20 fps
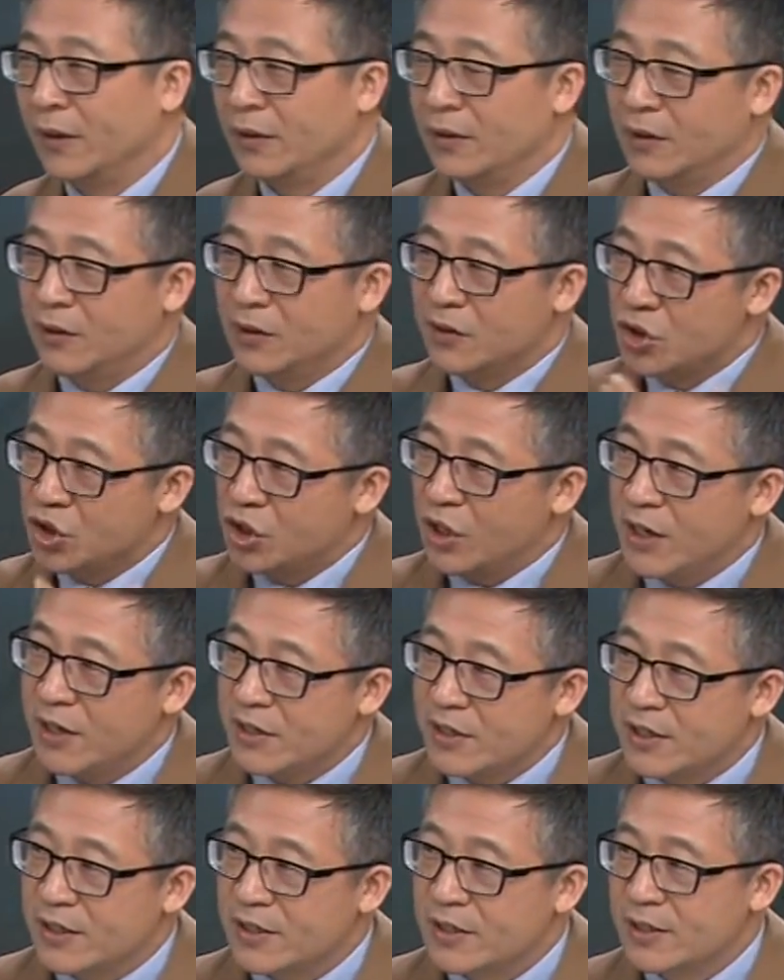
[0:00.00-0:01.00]
Yet in
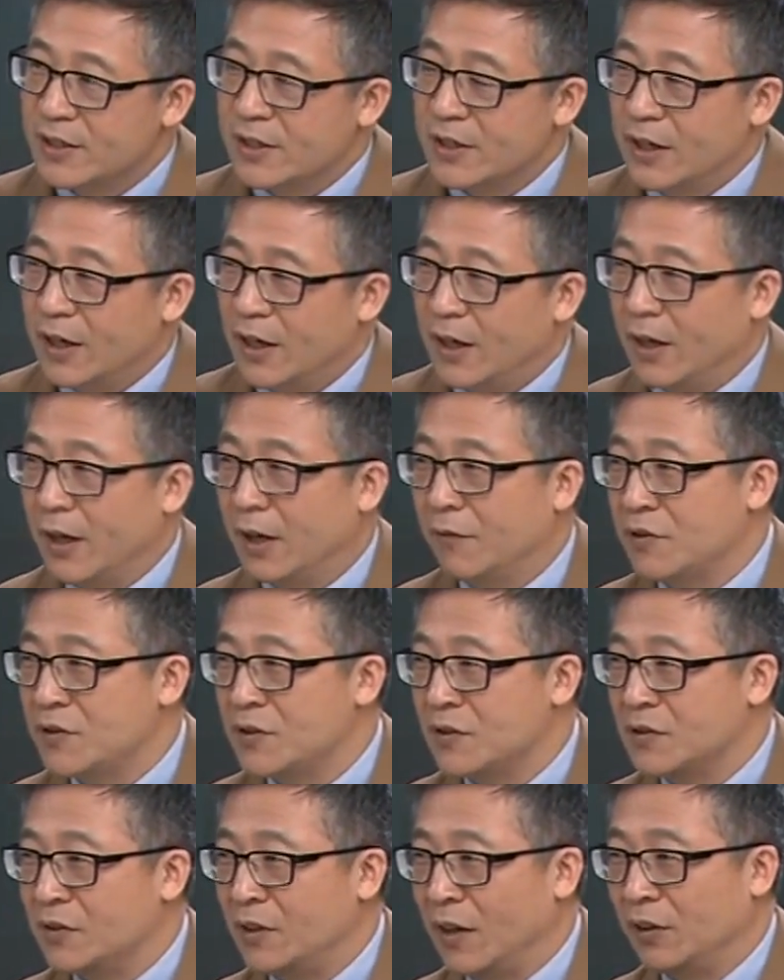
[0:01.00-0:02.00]
China, ever
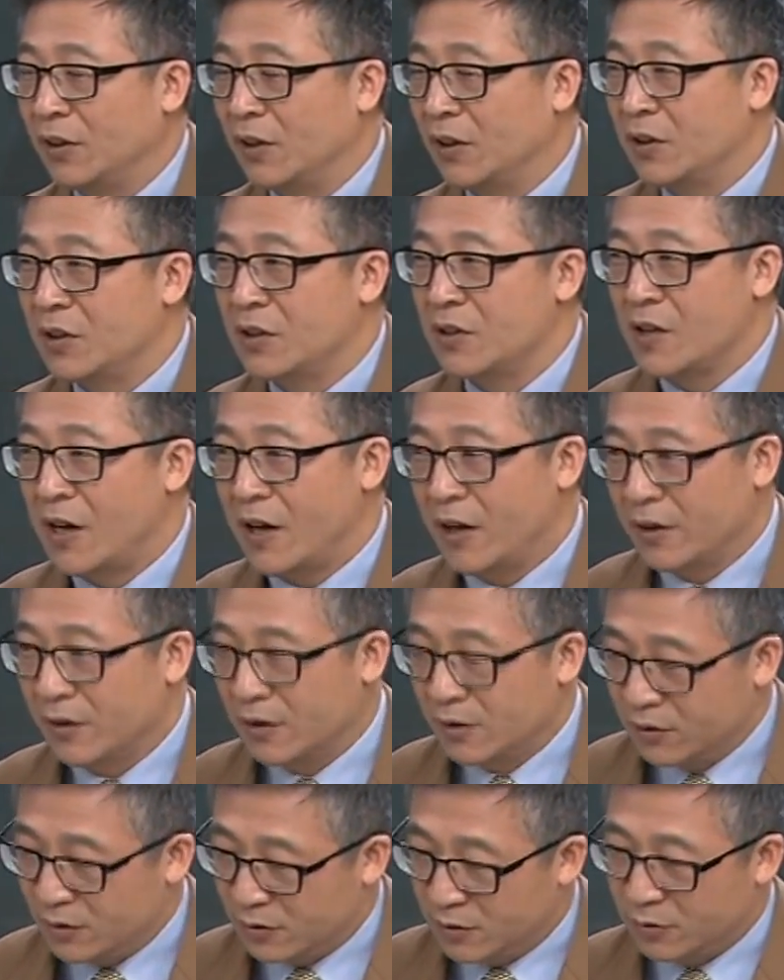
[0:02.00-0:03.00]
since 1989,
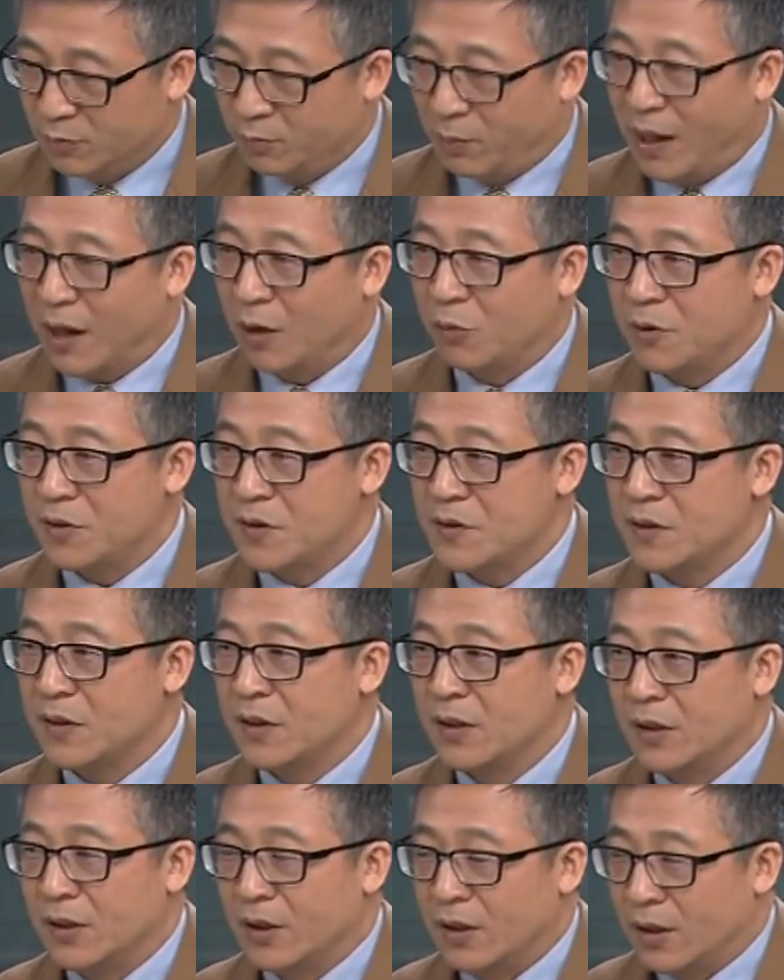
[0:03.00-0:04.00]
powers
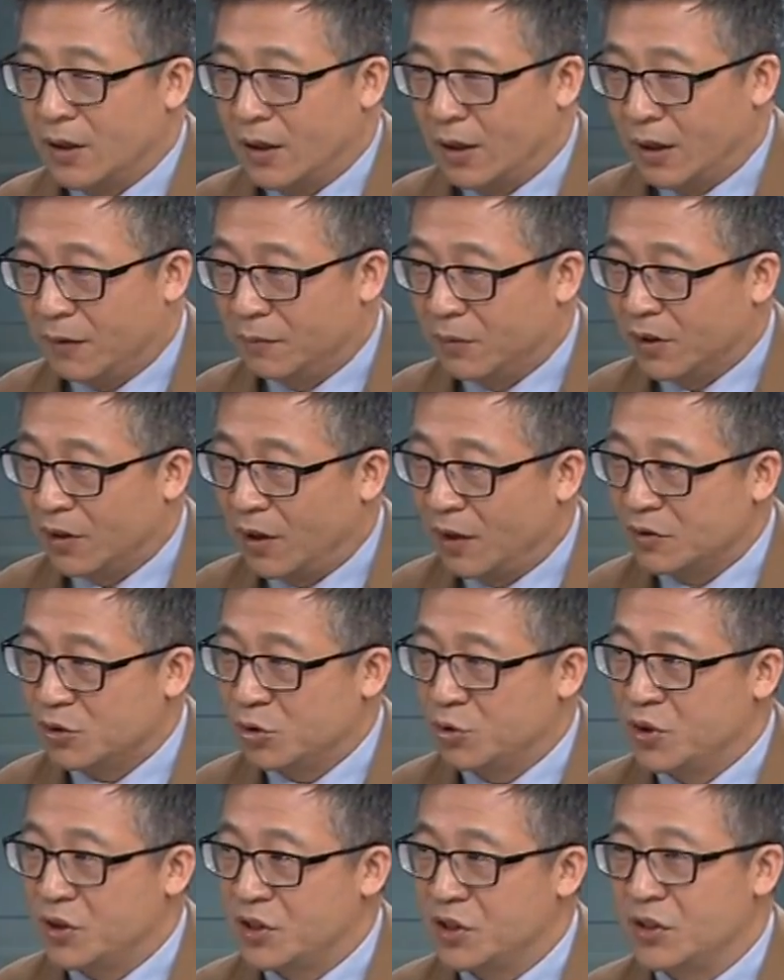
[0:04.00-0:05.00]
have been
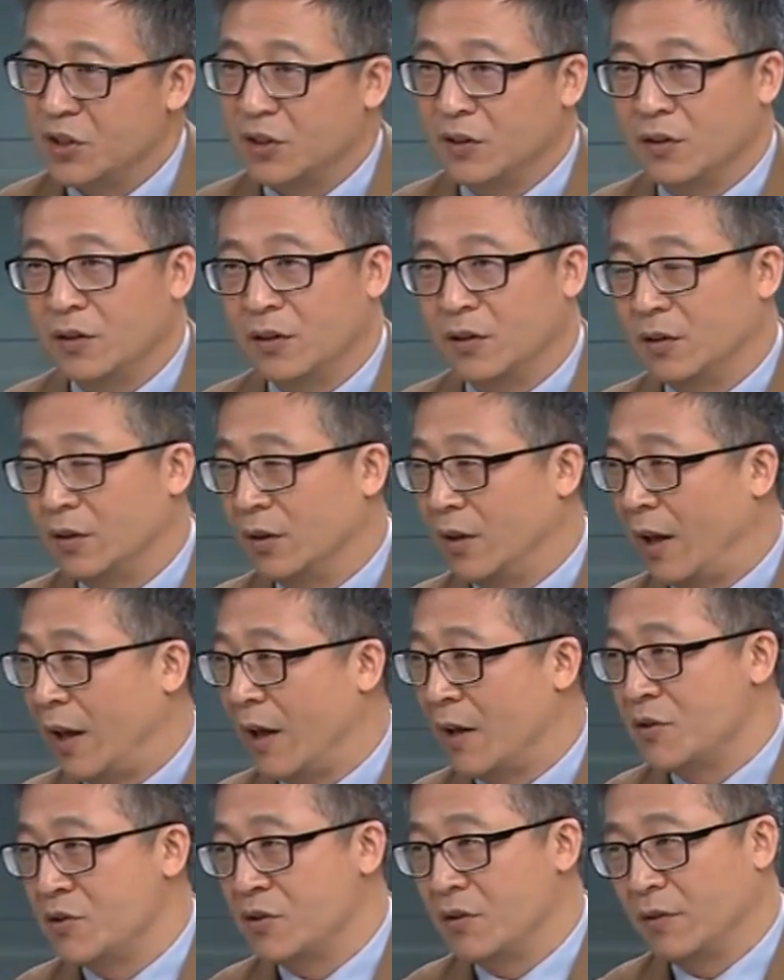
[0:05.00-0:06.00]
concentrated in the
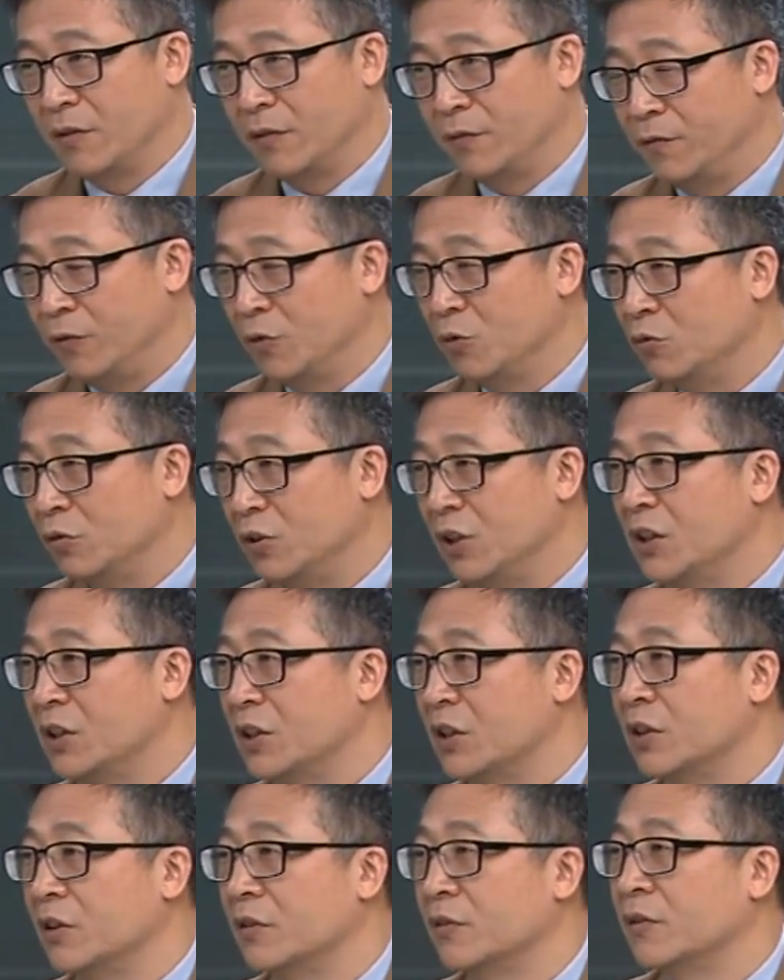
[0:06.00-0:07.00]
hands of a few
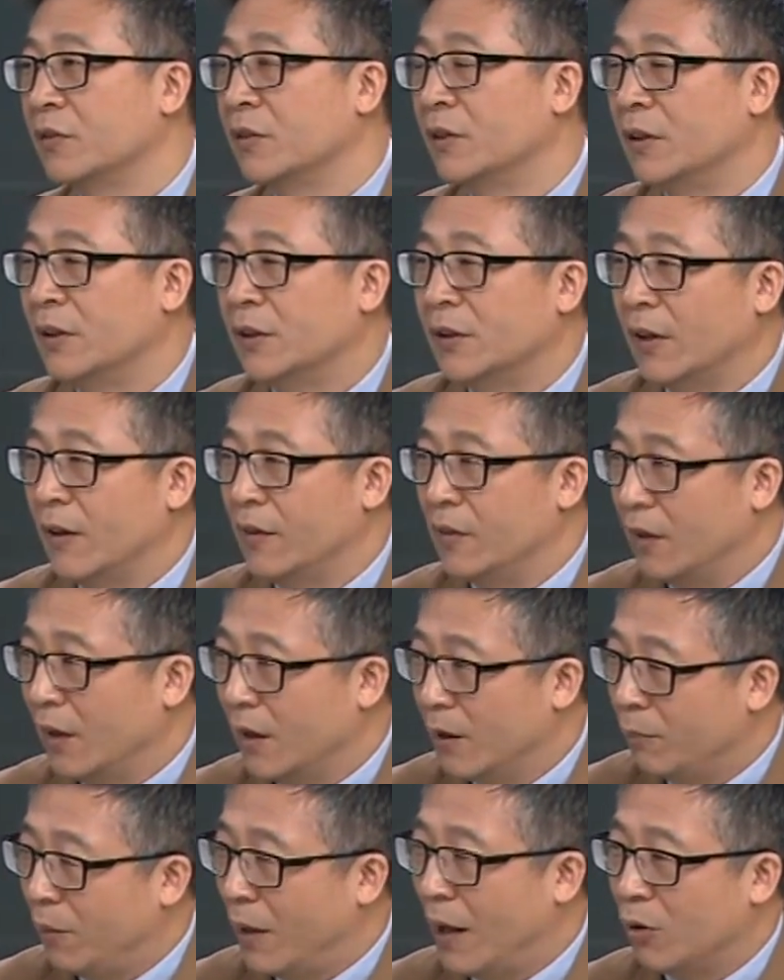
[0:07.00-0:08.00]
leaders, and they
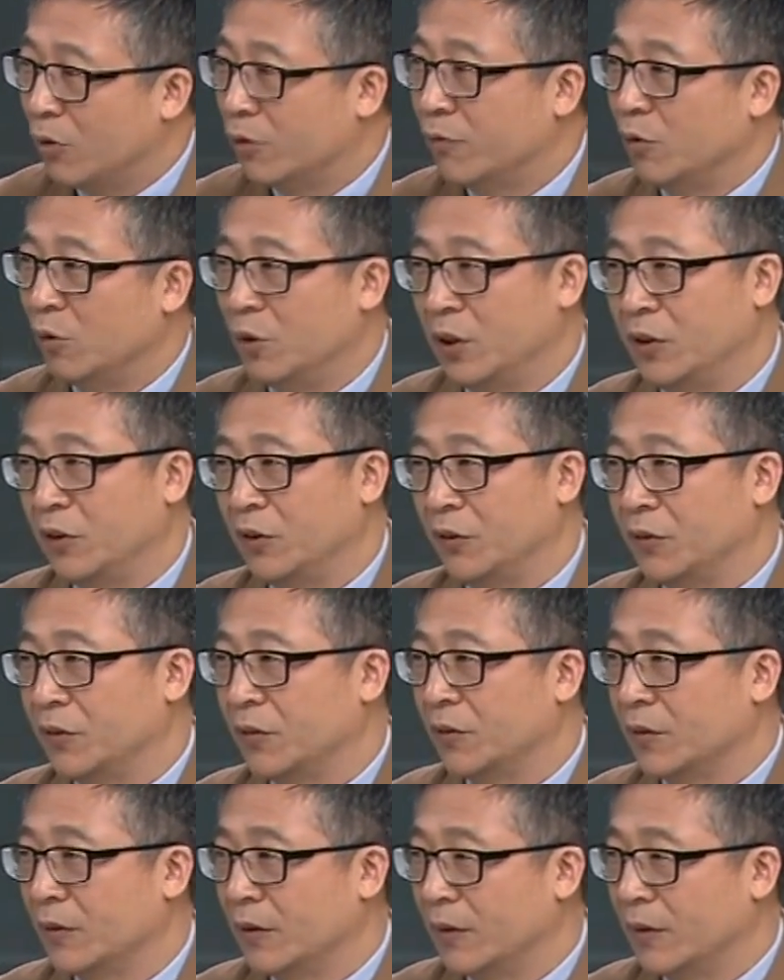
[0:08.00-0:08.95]
are powerful leaders